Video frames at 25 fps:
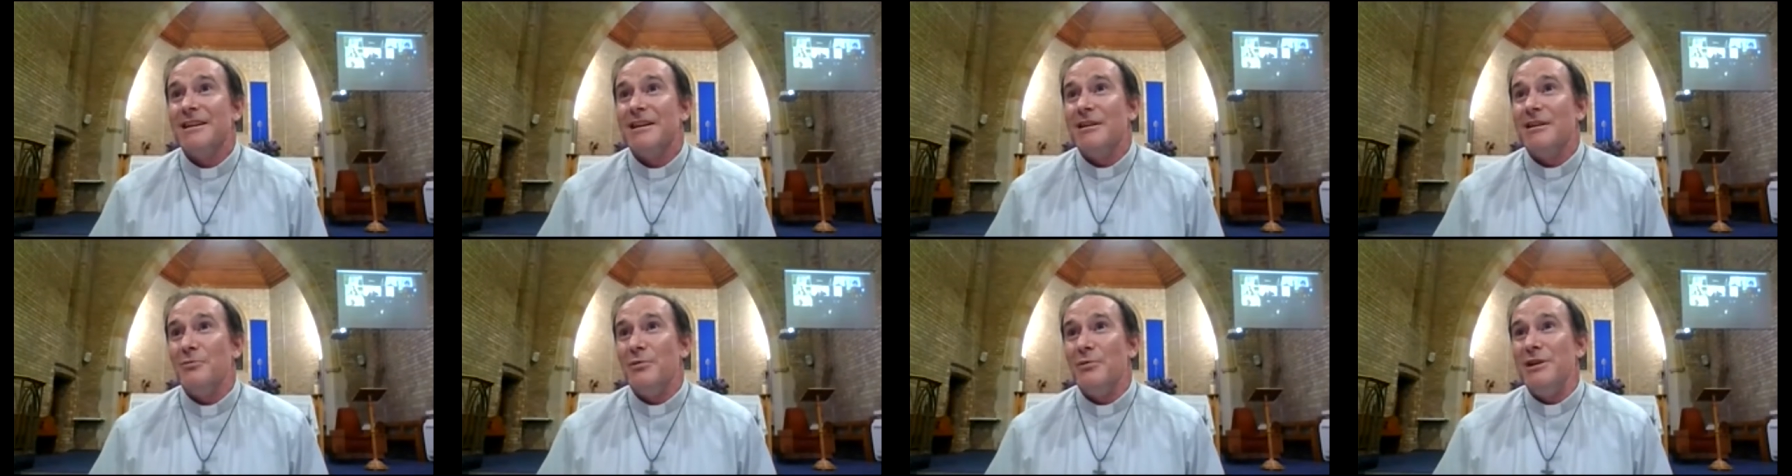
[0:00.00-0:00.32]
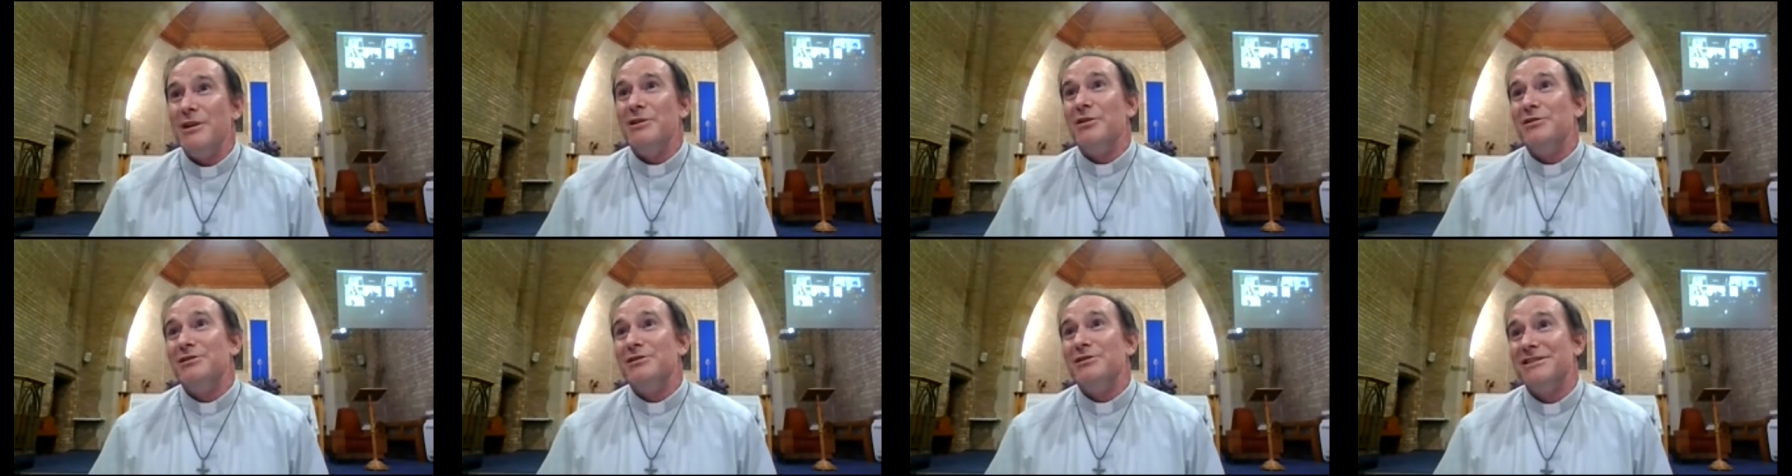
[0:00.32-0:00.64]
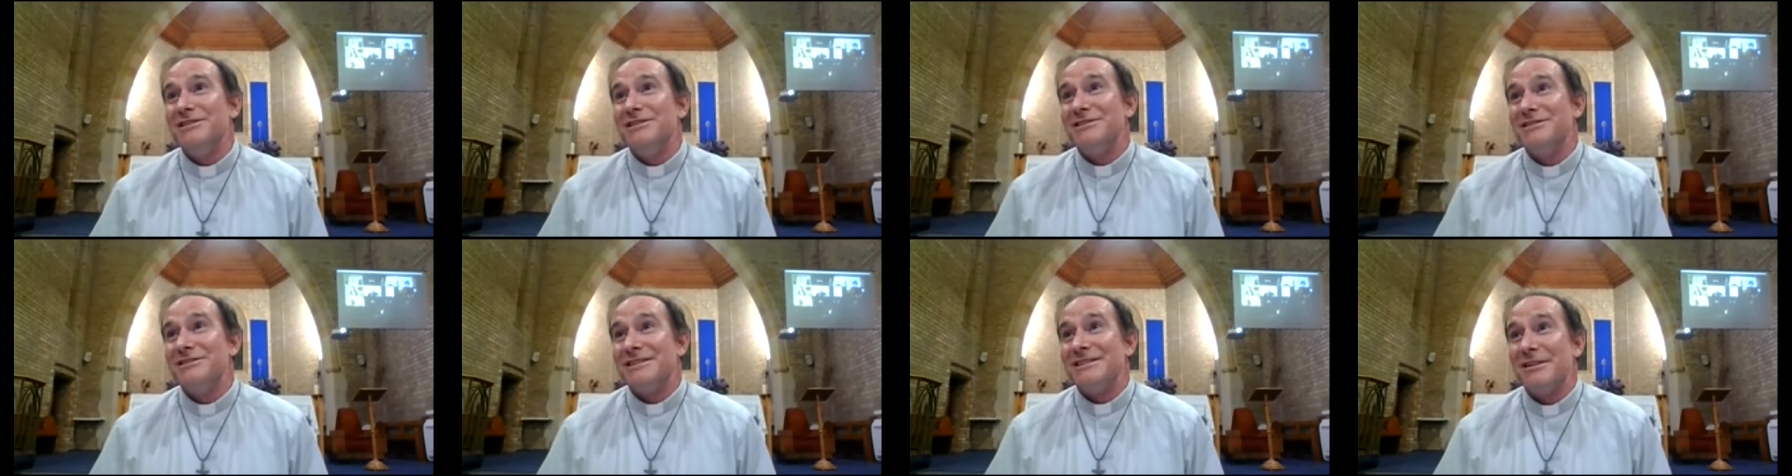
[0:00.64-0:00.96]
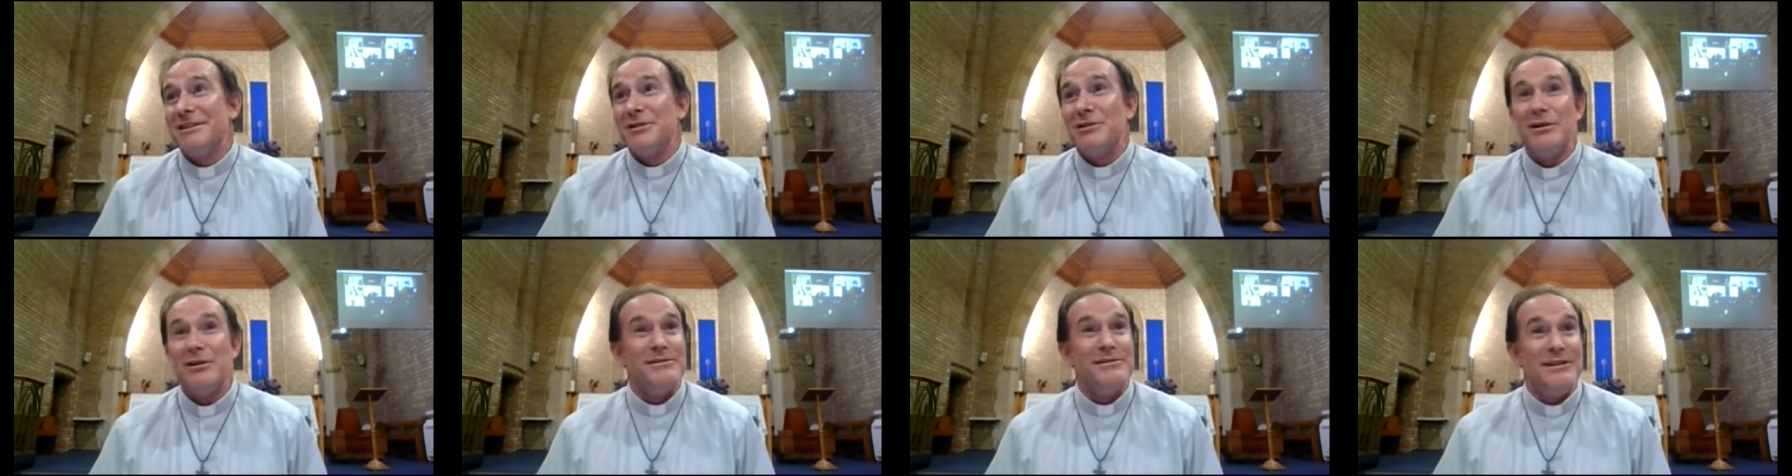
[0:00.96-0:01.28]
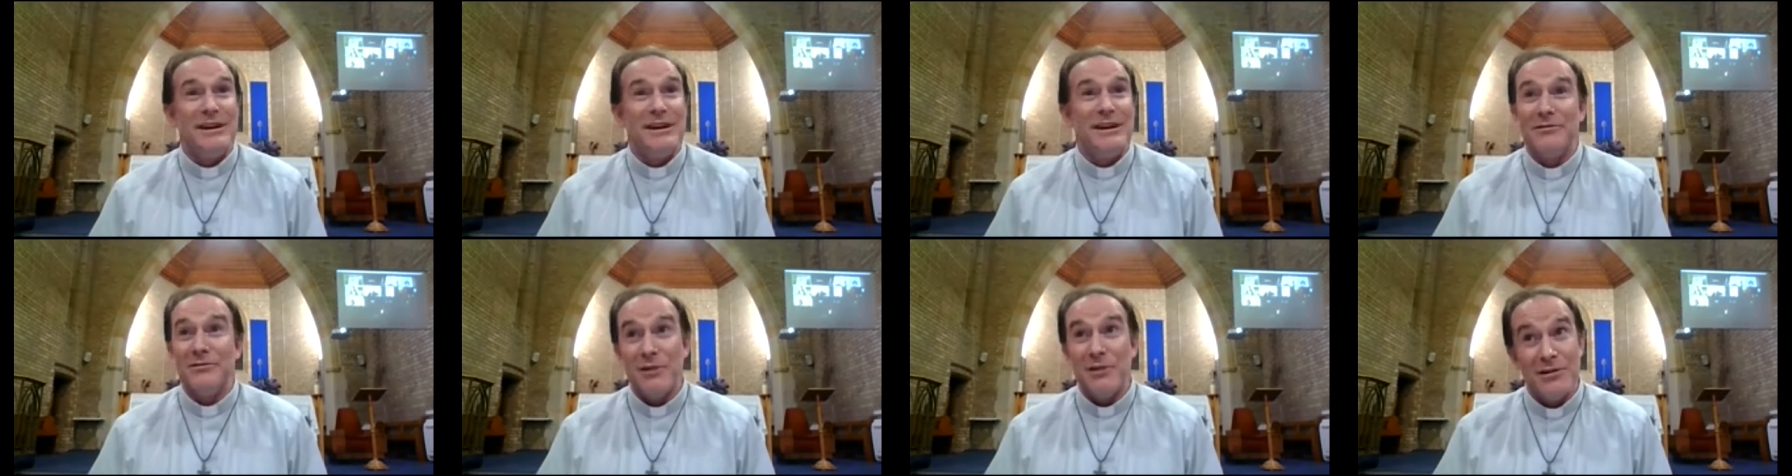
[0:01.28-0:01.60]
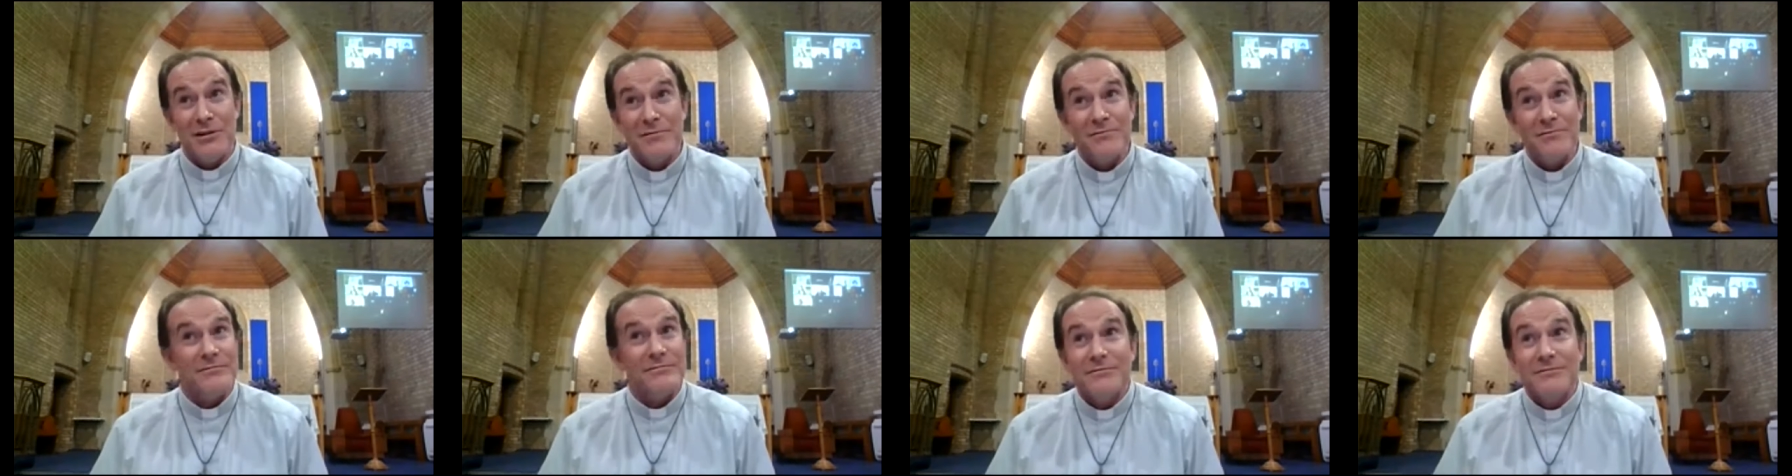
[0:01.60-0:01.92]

We know Jesus is son of God, never wrong.